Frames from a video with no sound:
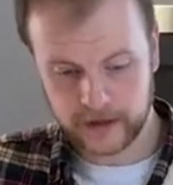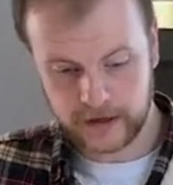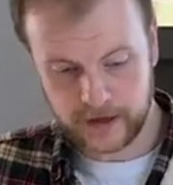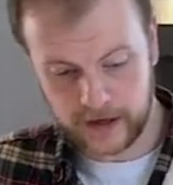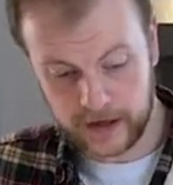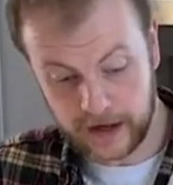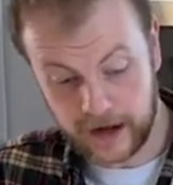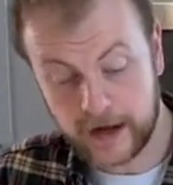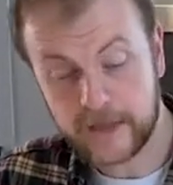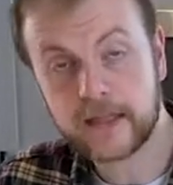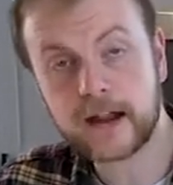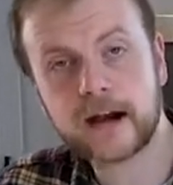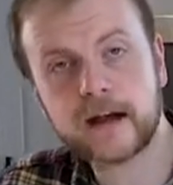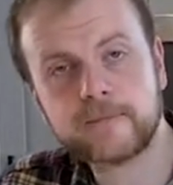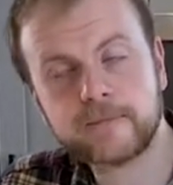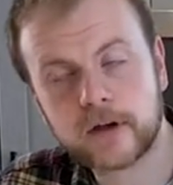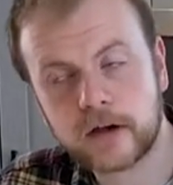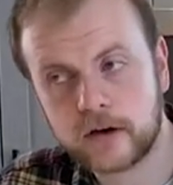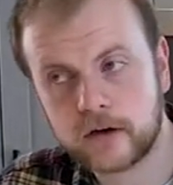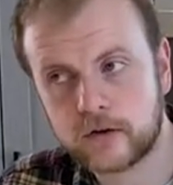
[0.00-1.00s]
Uh, and then
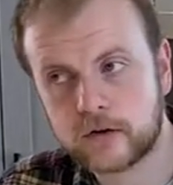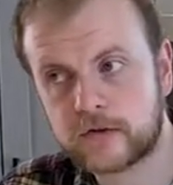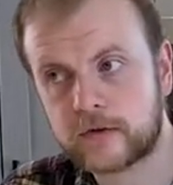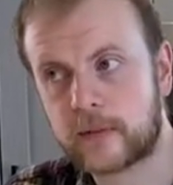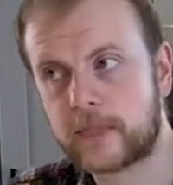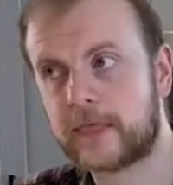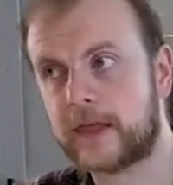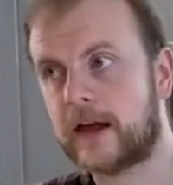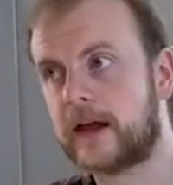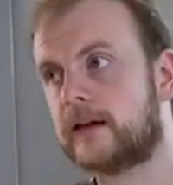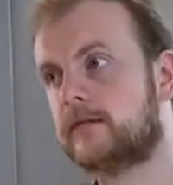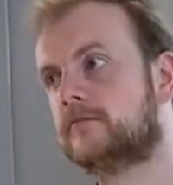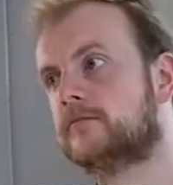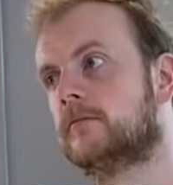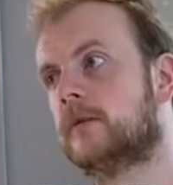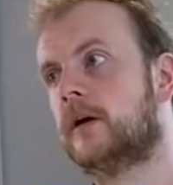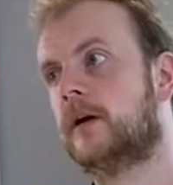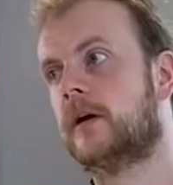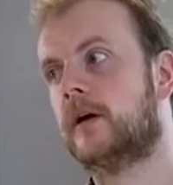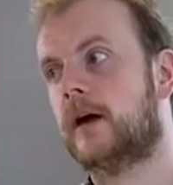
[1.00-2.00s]
I'm going to do
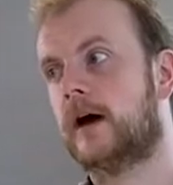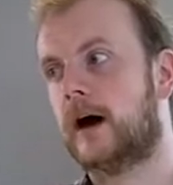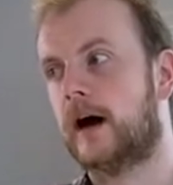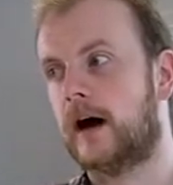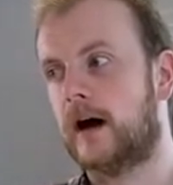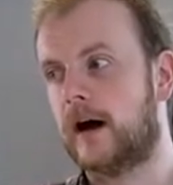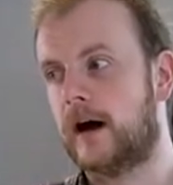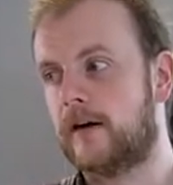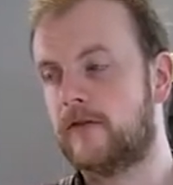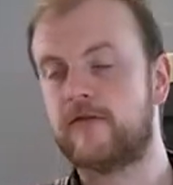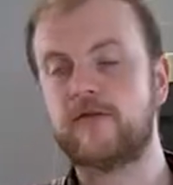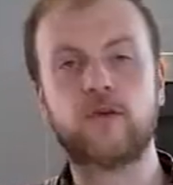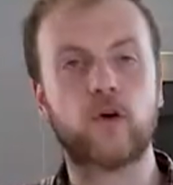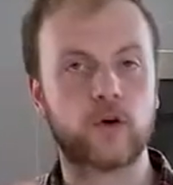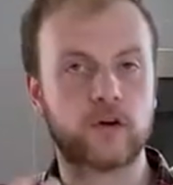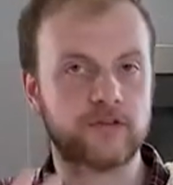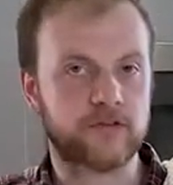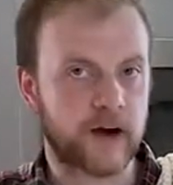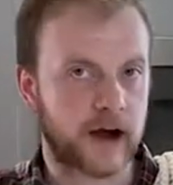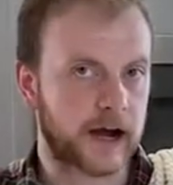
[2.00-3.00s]
something uh,
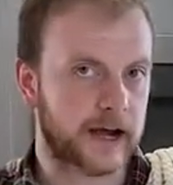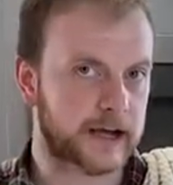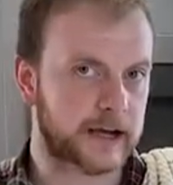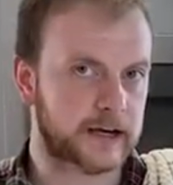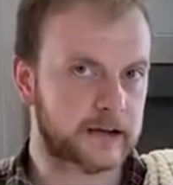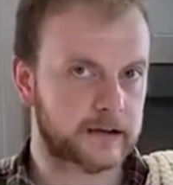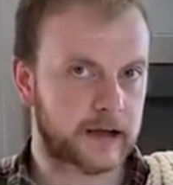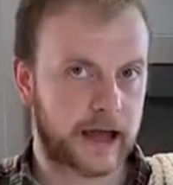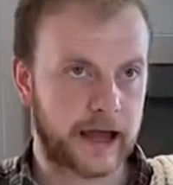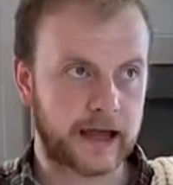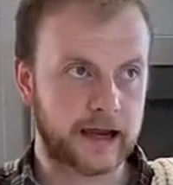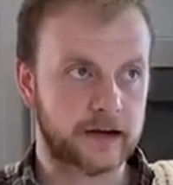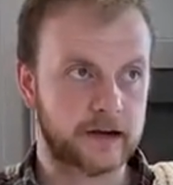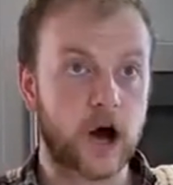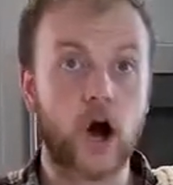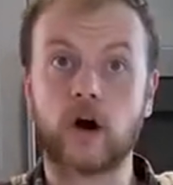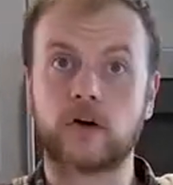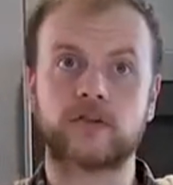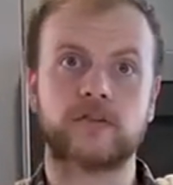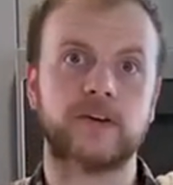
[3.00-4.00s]
fortified and
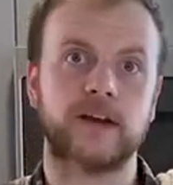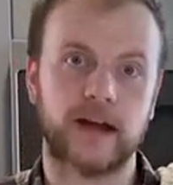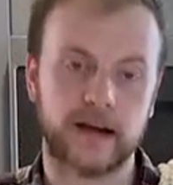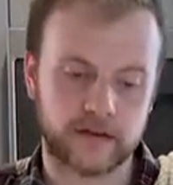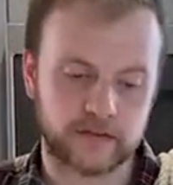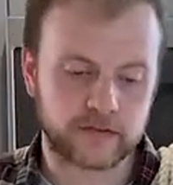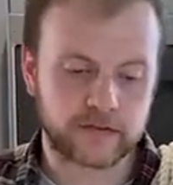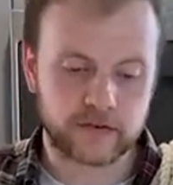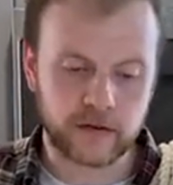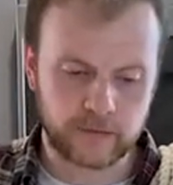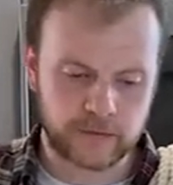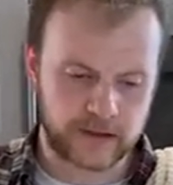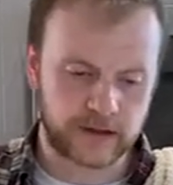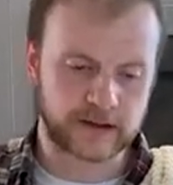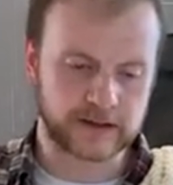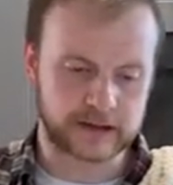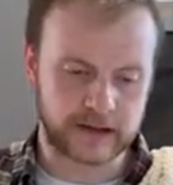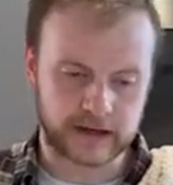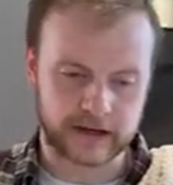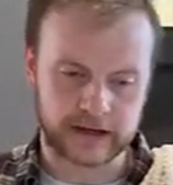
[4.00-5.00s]
oxidative,
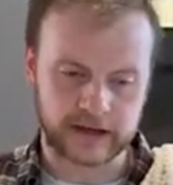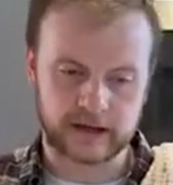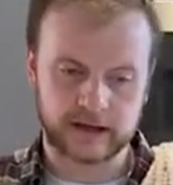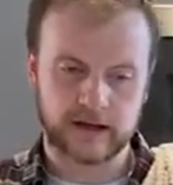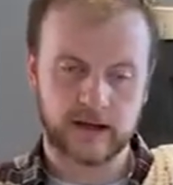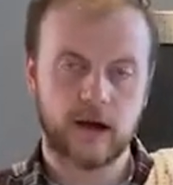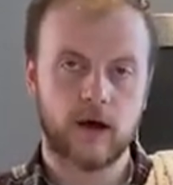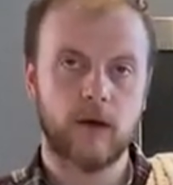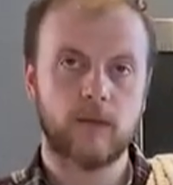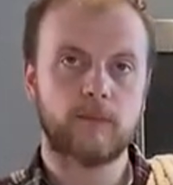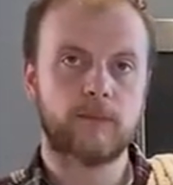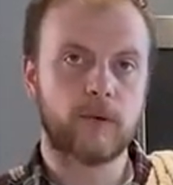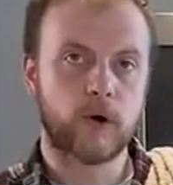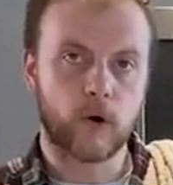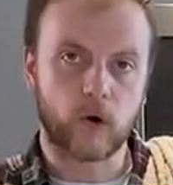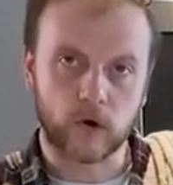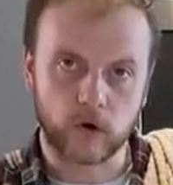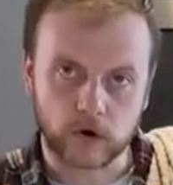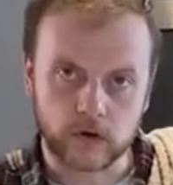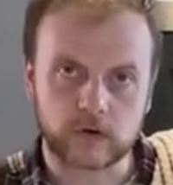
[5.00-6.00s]
something like
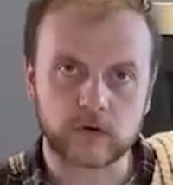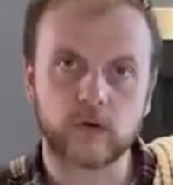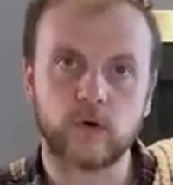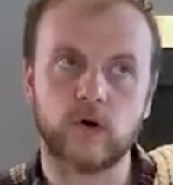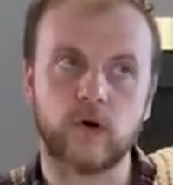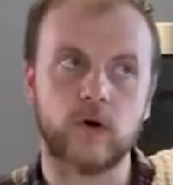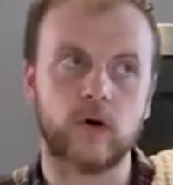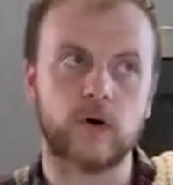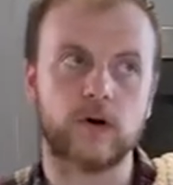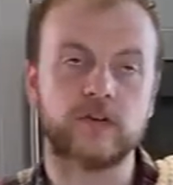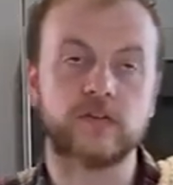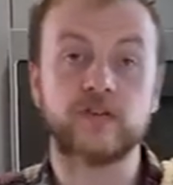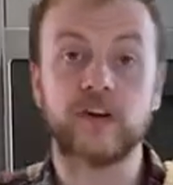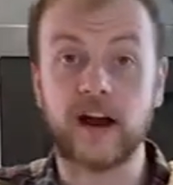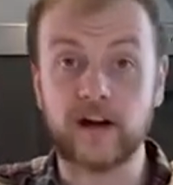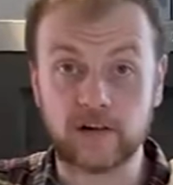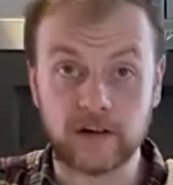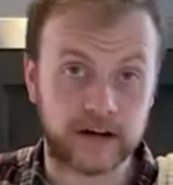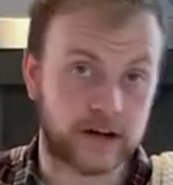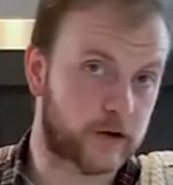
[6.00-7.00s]
port or
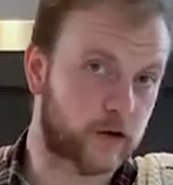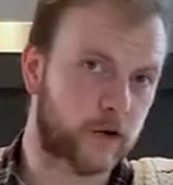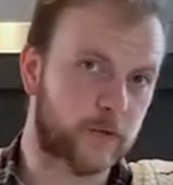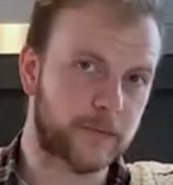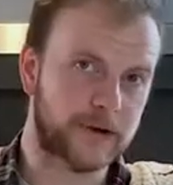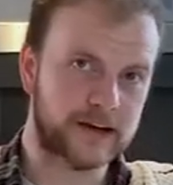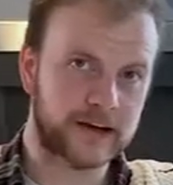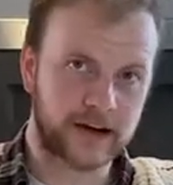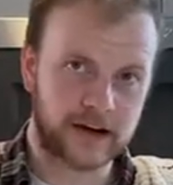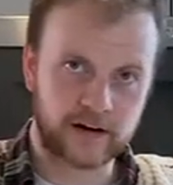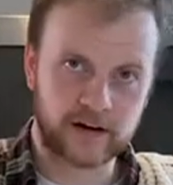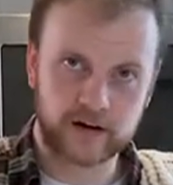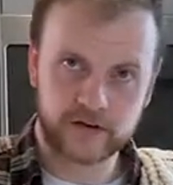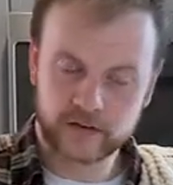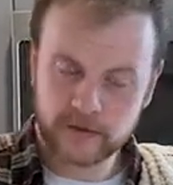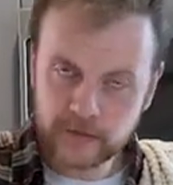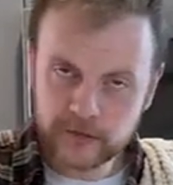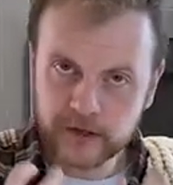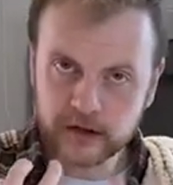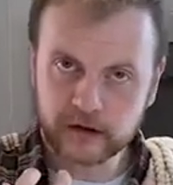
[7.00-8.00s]
sherry or Madeira,
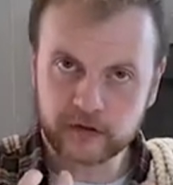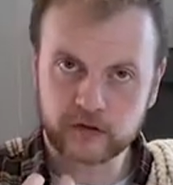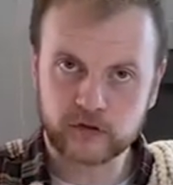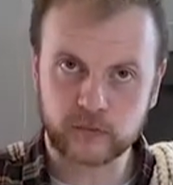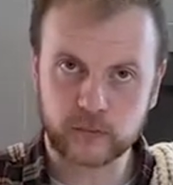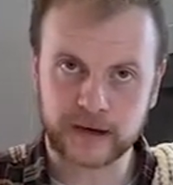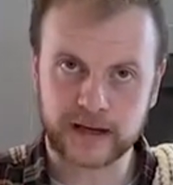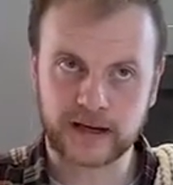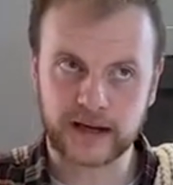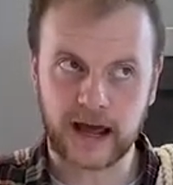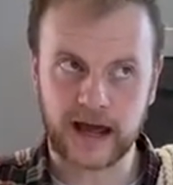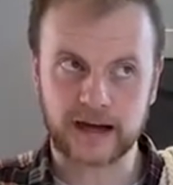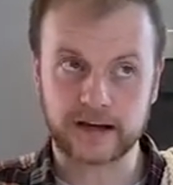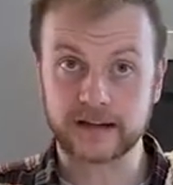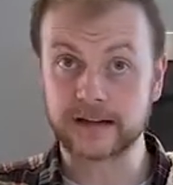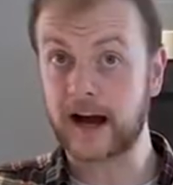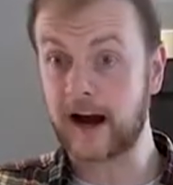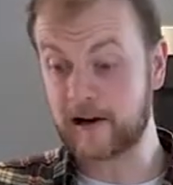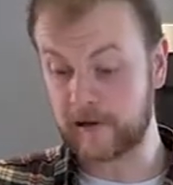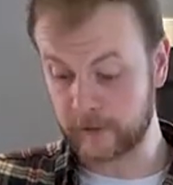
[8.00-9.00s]
something sweet
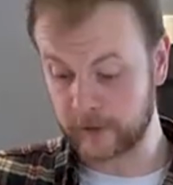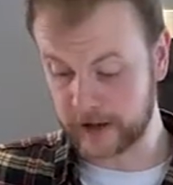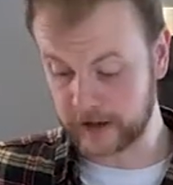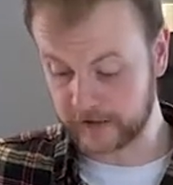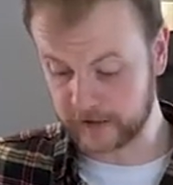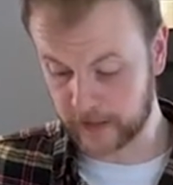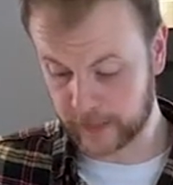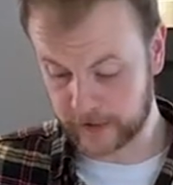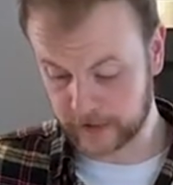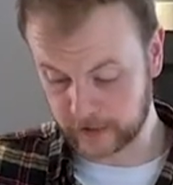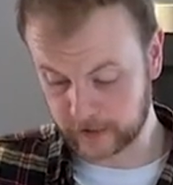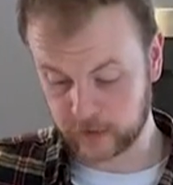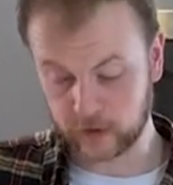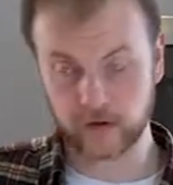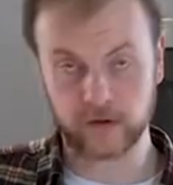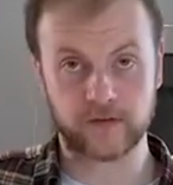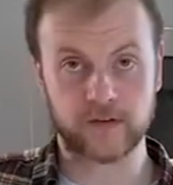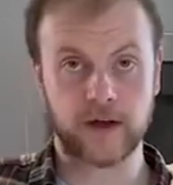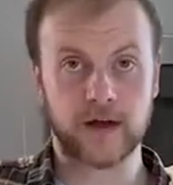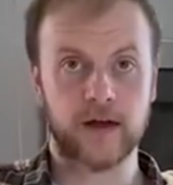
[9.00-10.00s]
and caramelly, something to
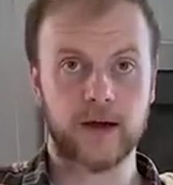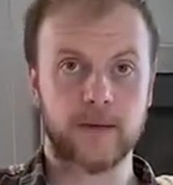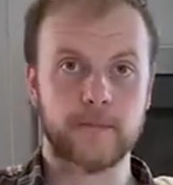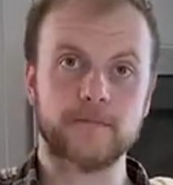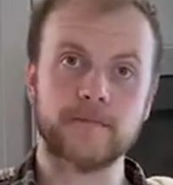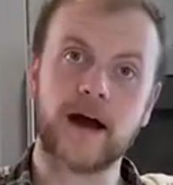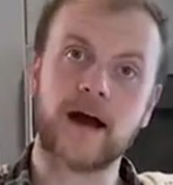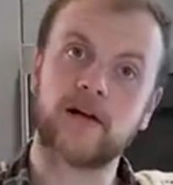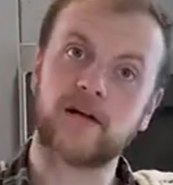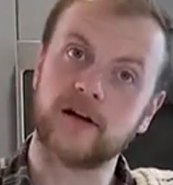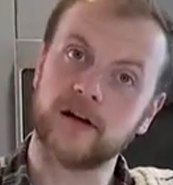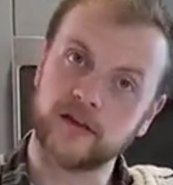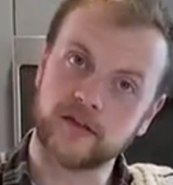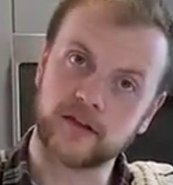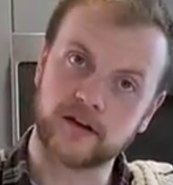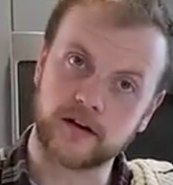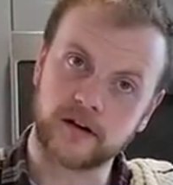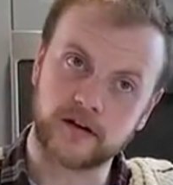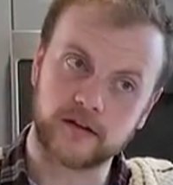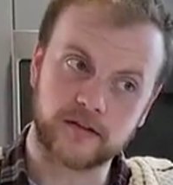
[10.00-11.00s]
sort of marry
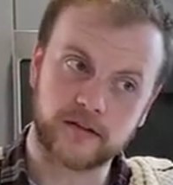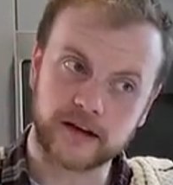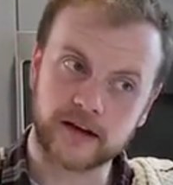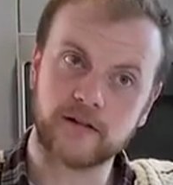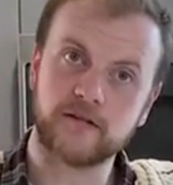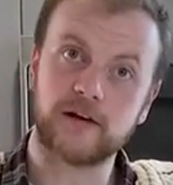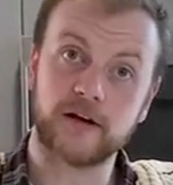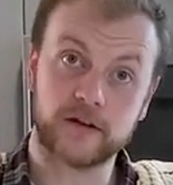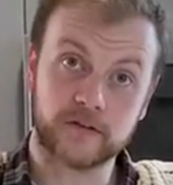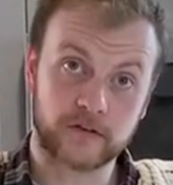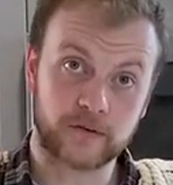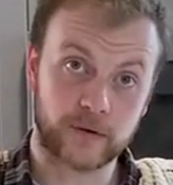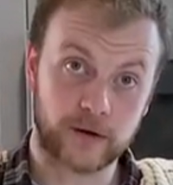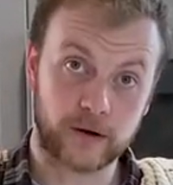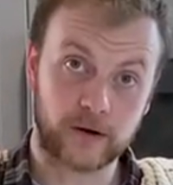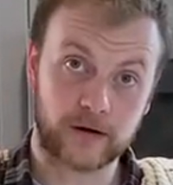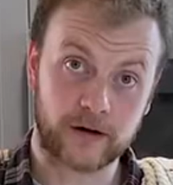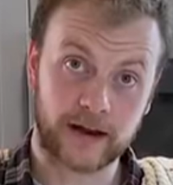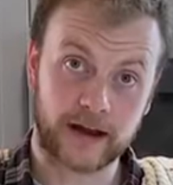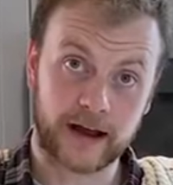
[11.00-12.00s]
the, the ingredients that we
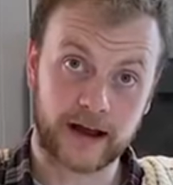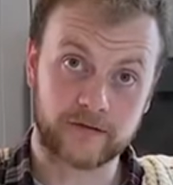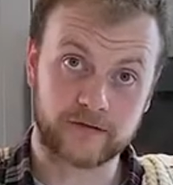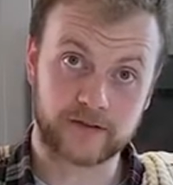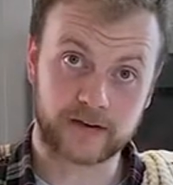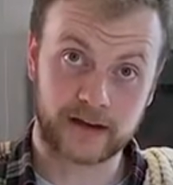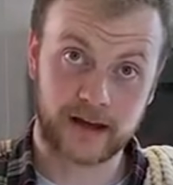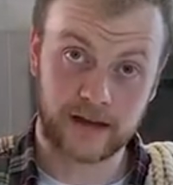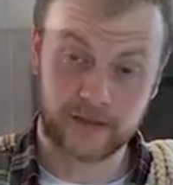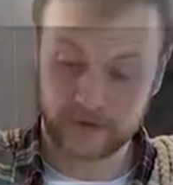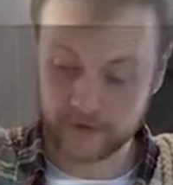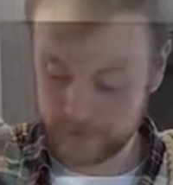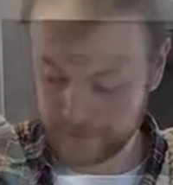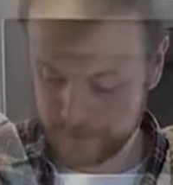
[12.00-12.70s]
already have together.